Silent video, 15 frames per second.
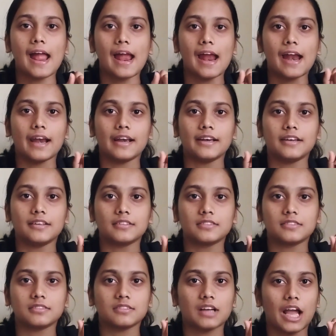and
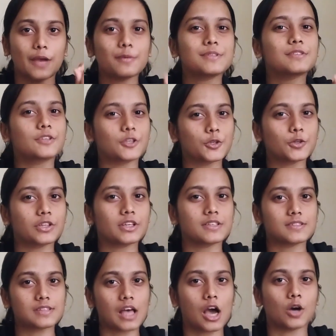I was
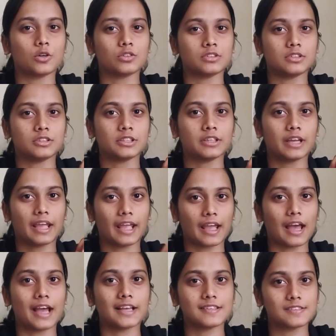curious how the
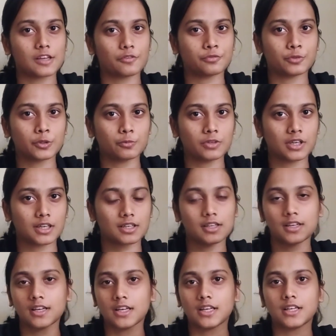AI stuff would
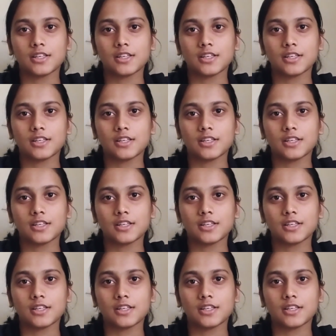work.